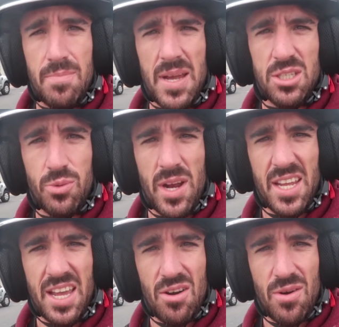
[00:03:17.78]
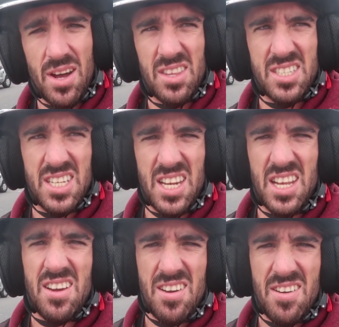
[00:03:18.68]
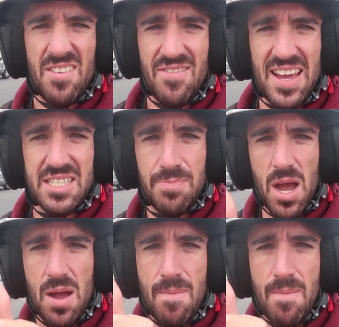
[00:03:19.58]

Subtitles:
the best way to get around the city, the Vespa.